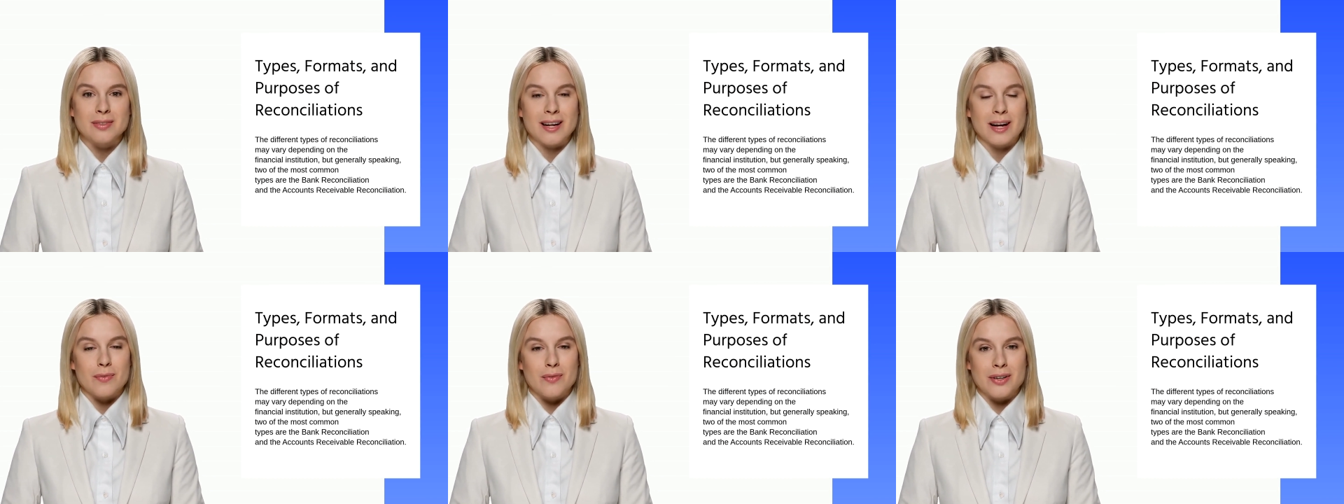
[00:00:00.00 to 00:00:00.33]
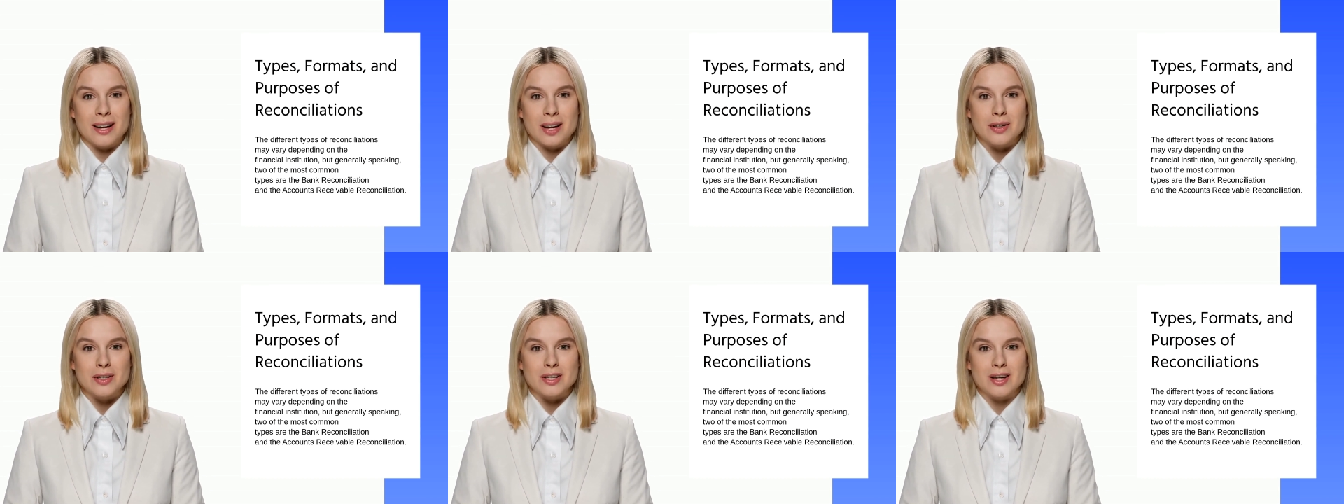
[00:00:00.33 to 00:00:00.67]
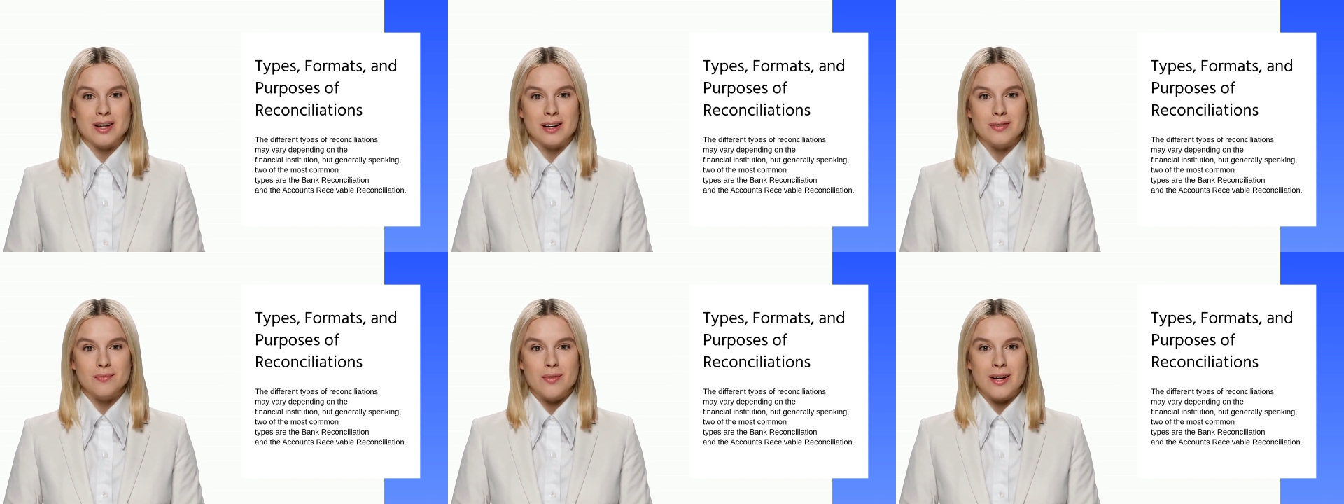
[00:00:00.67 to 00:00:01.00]
can be used
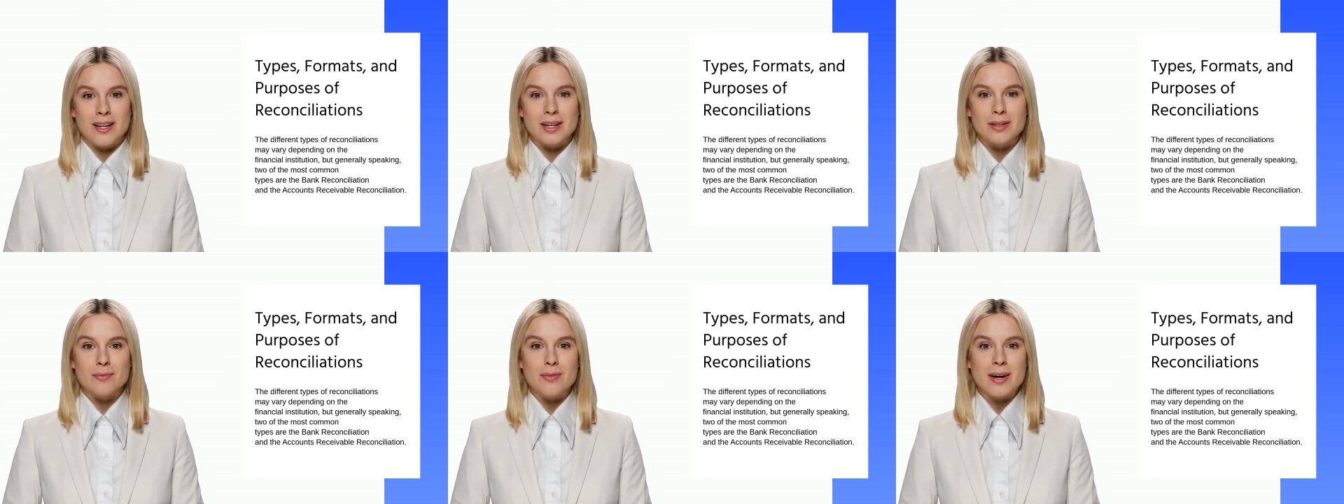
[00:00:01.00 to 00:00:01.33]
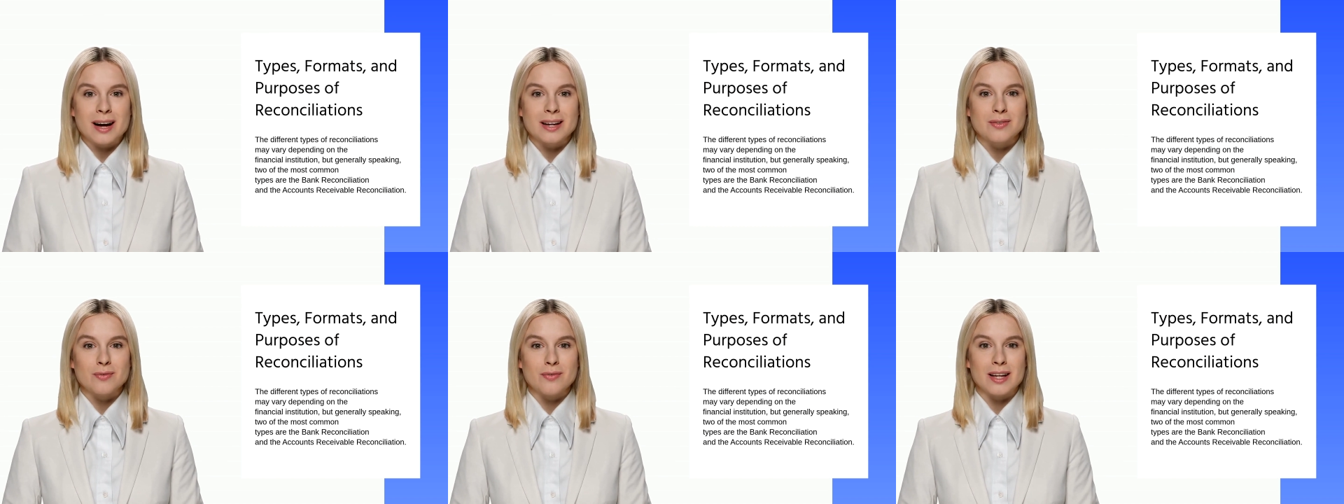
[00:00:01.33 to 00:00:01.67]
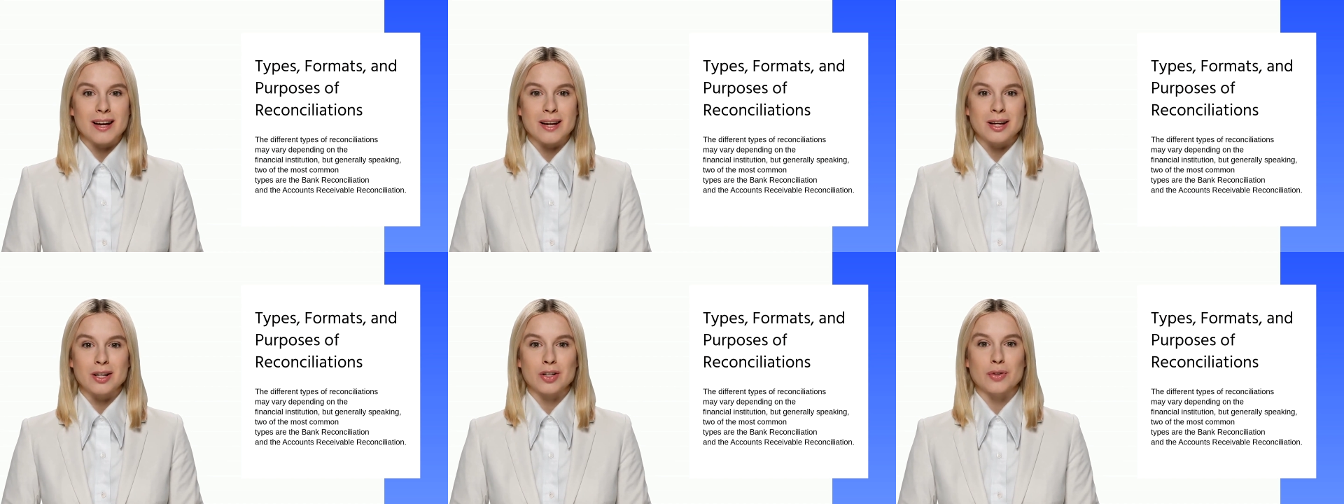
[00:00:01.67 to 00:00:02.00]
to compare the bank's
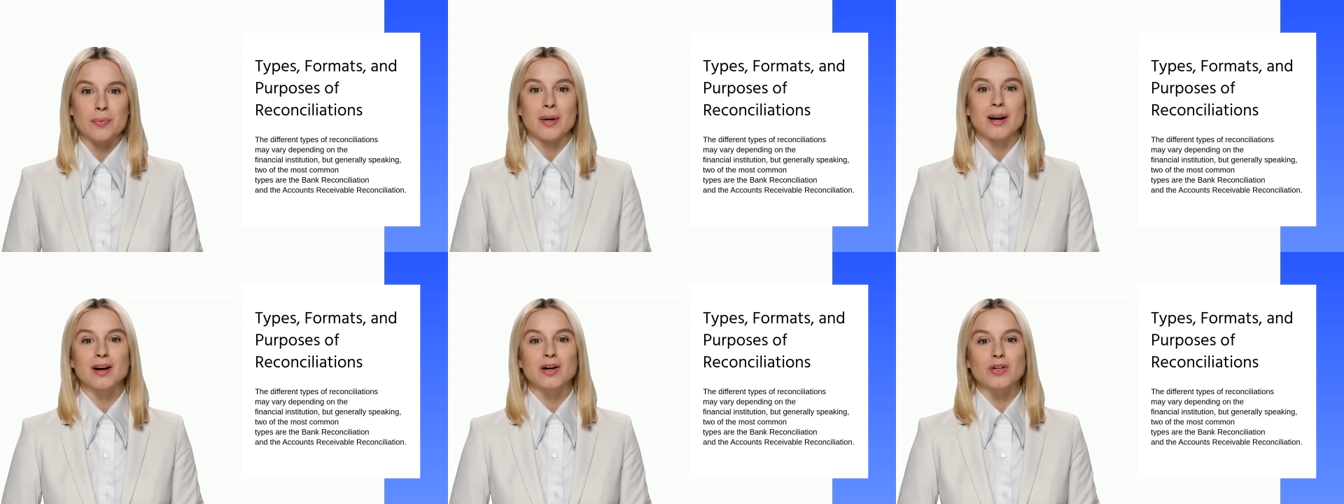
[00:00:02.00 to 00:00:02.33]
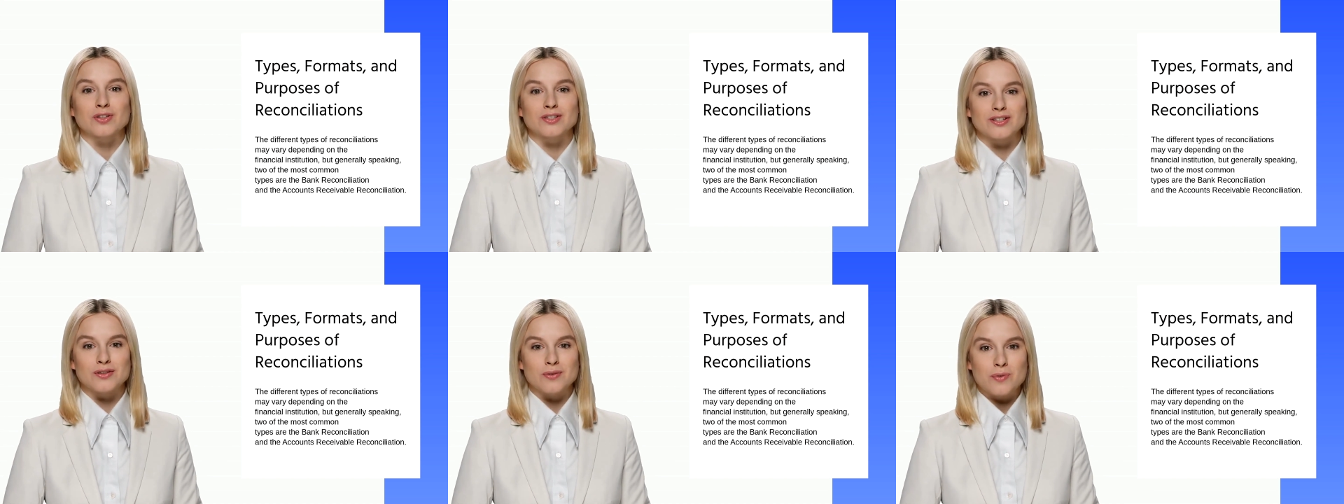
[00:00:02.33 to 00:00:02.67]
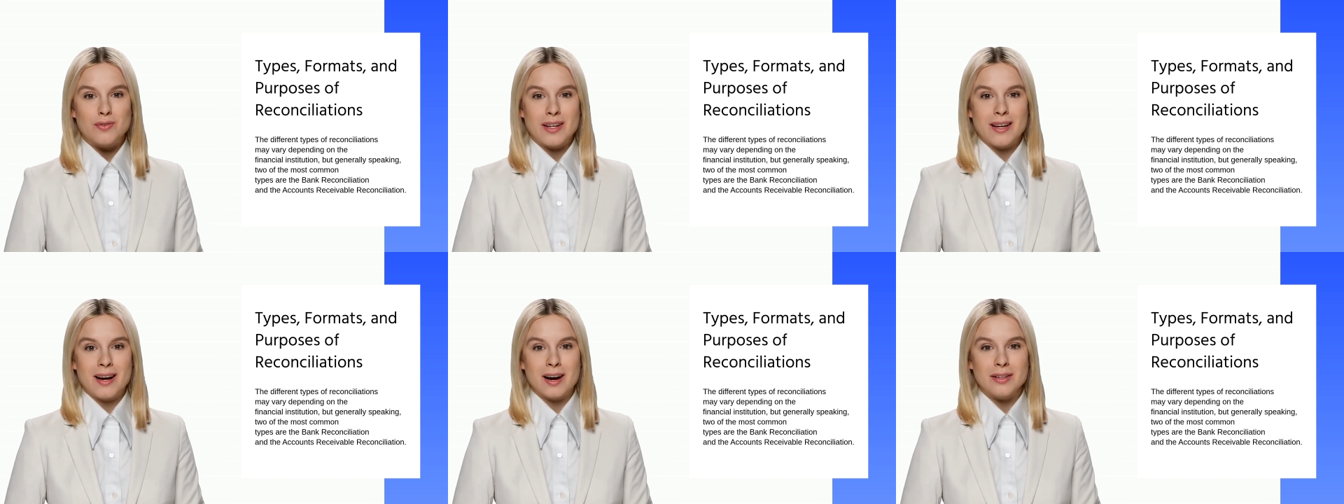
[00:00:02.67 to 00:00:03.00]
financial records
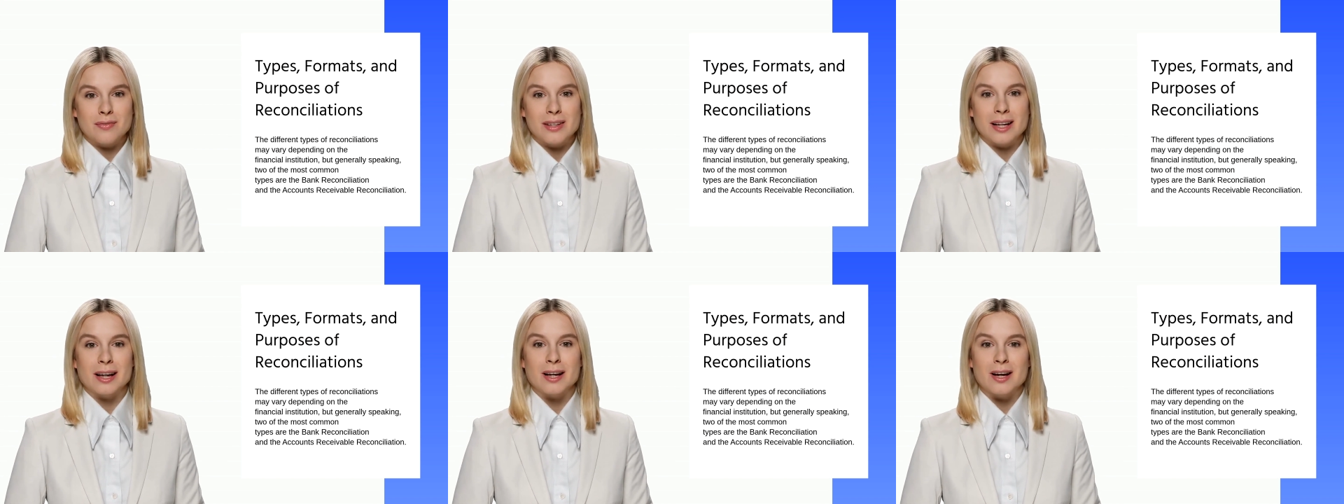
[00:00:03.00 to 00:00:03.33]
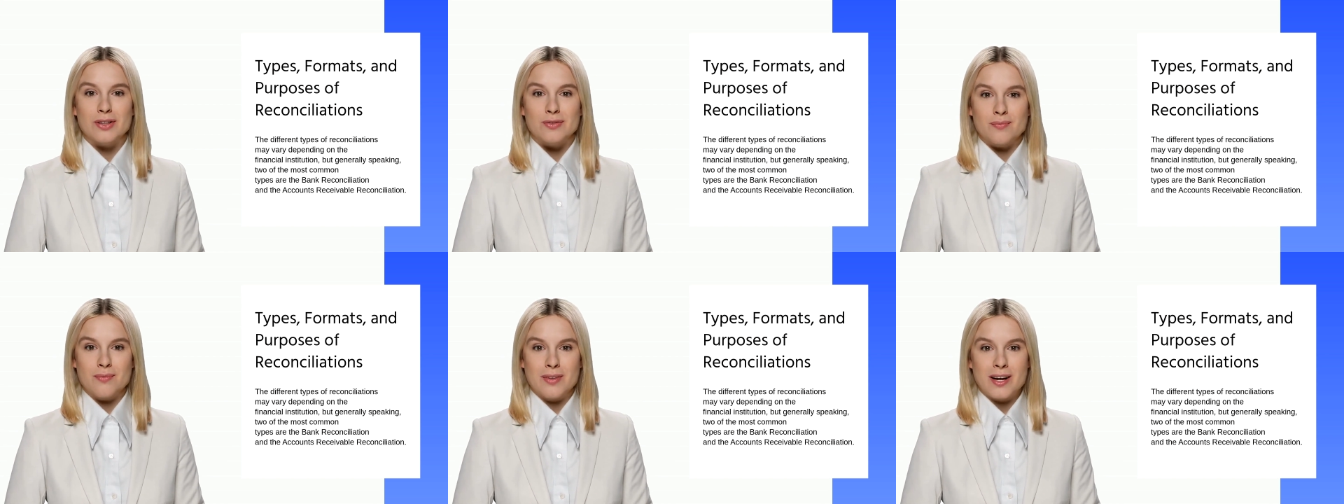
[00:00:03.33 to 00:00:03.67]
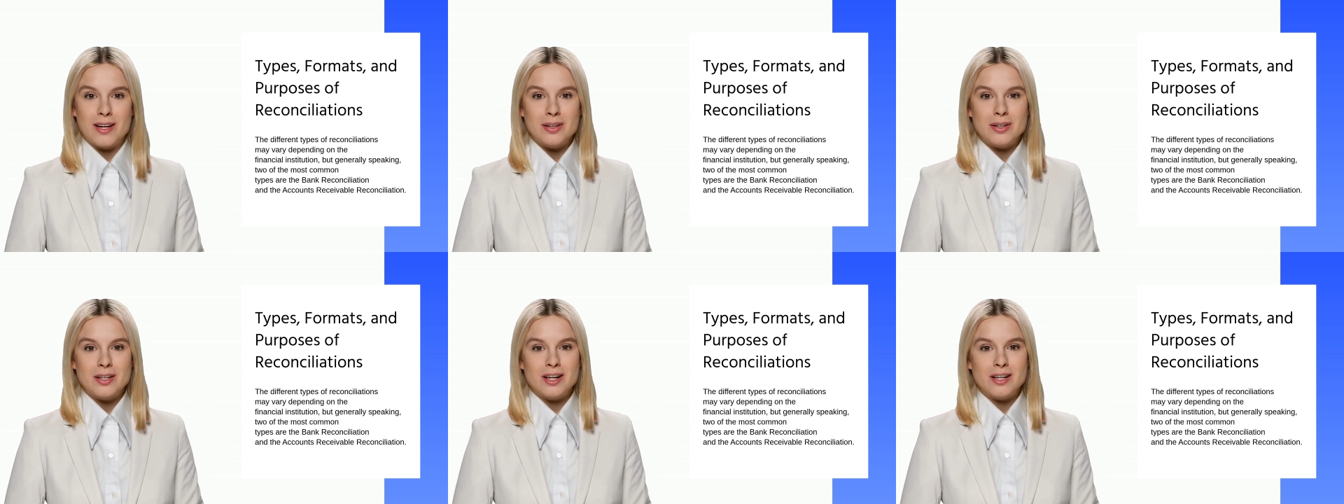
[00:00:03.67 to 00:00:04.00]
with the company's own
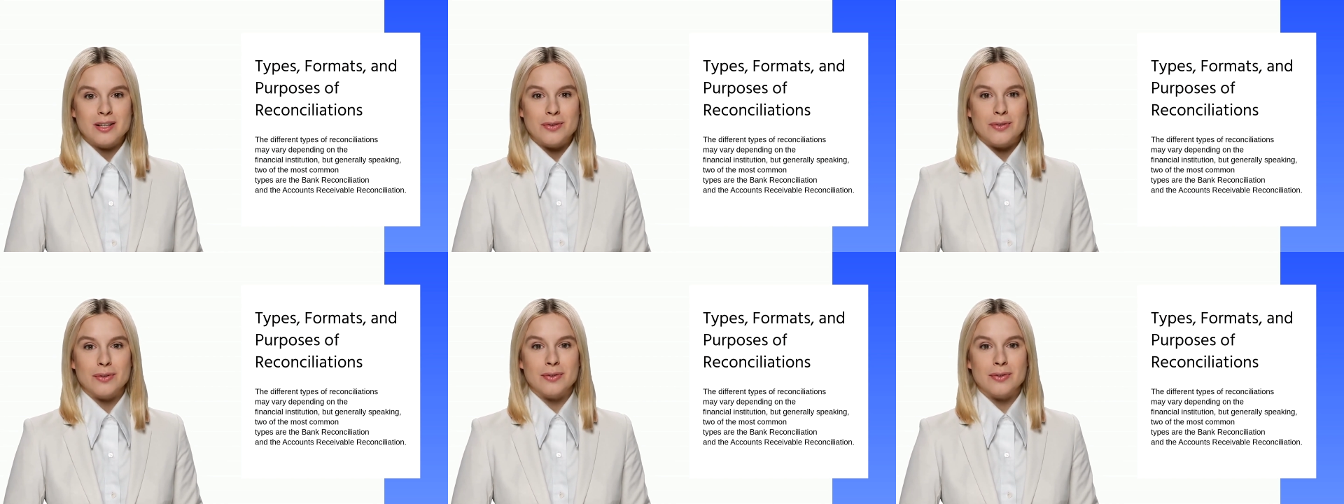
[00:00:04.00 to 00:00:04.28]
books.